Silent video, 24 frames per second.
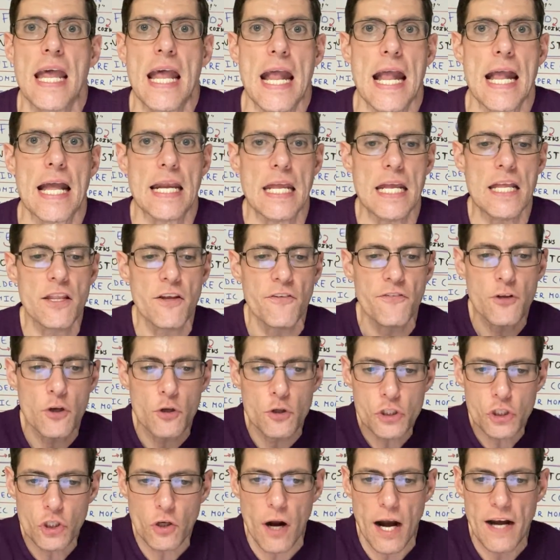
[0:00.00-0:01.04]
And in the
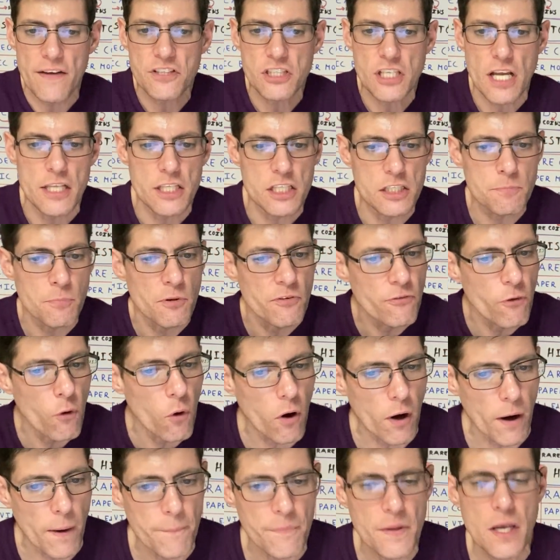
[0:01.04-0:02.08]
future, I've said this
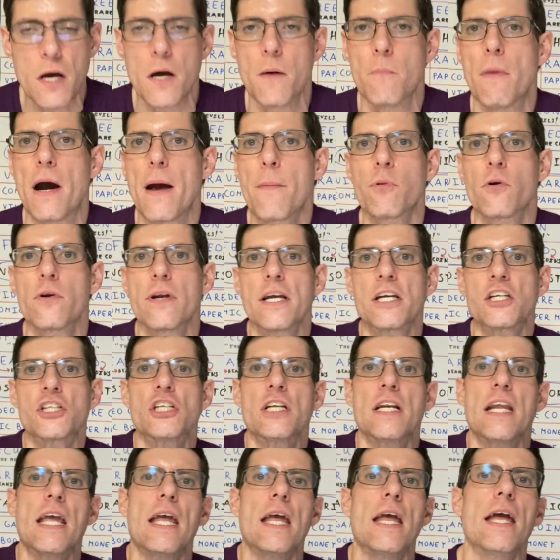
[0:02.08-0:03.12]
before, my
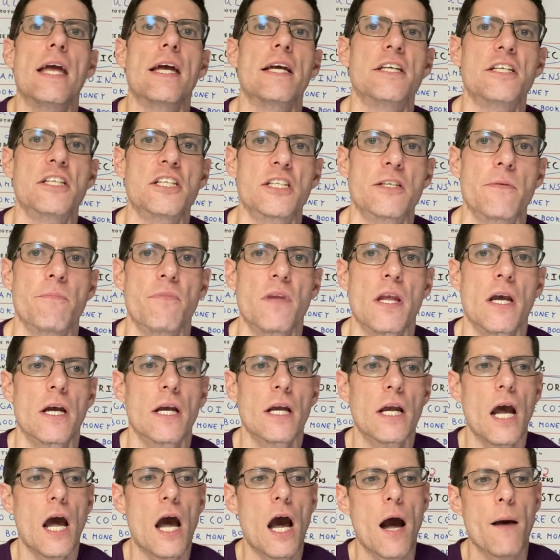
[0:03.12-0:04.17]
prediction is
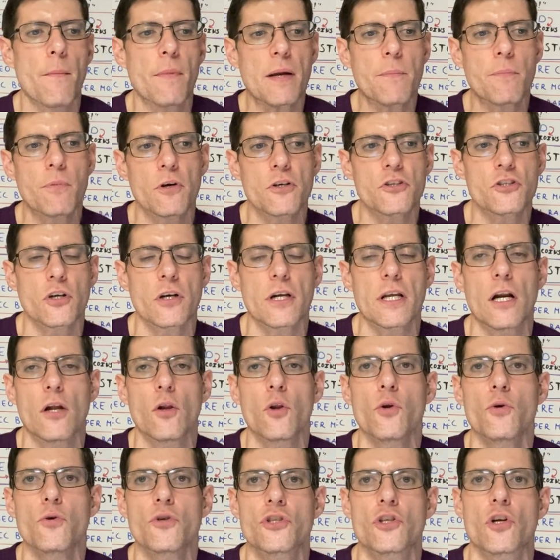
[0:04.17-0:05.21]
comic books are going to
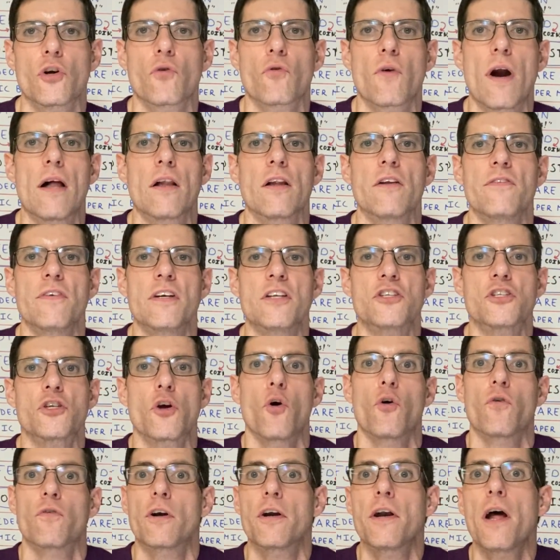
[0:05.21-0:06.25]
lose their relevance
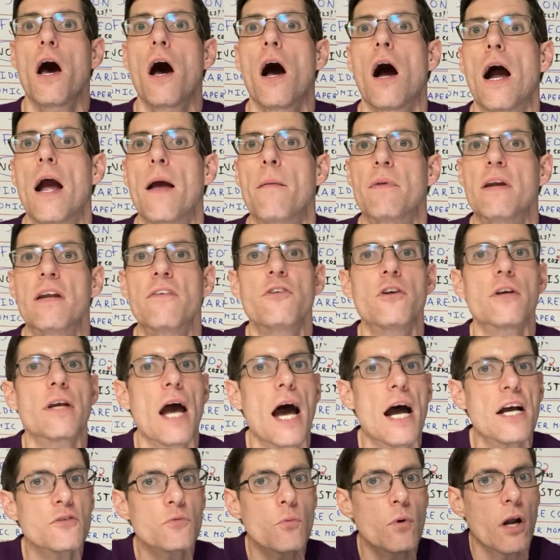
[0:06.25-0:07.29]
over time. And if you
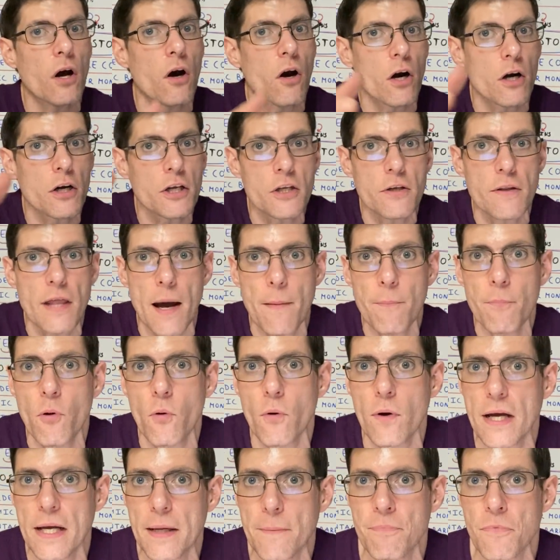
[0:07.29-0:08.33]
guys want to argue that
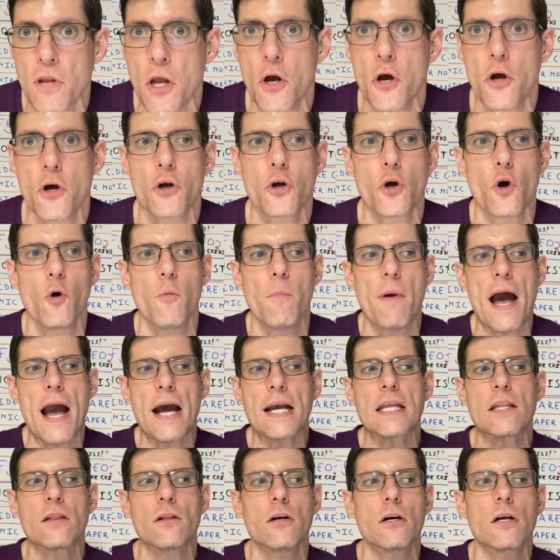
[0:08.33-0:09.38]
point, go
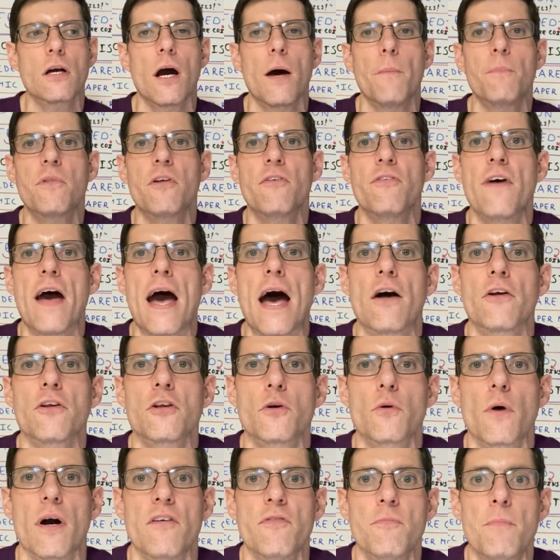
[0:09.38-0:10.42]
back and look up the
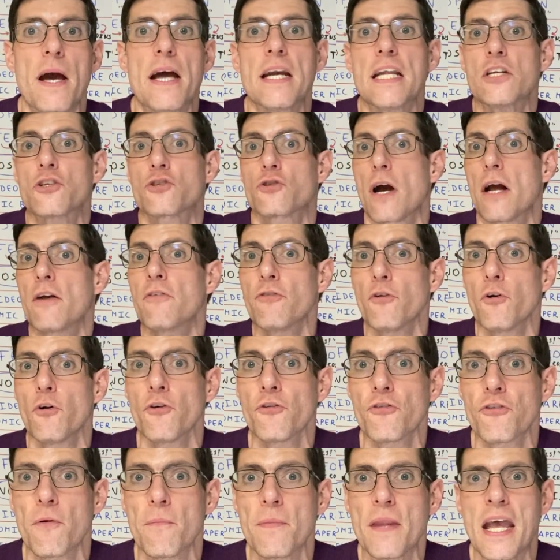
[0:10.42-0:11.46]
value of penny
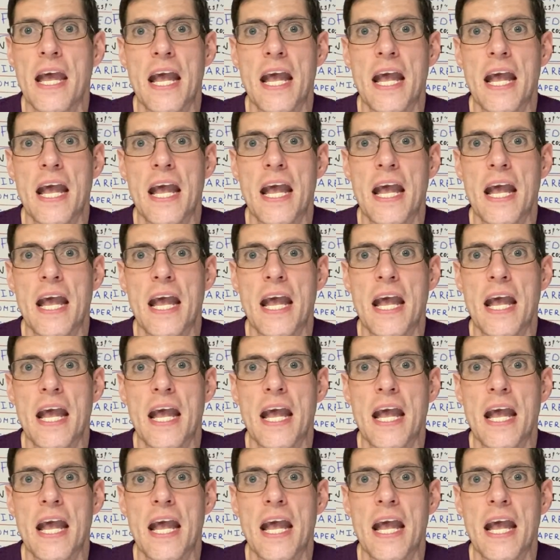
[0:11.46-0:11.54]
dreadfuls.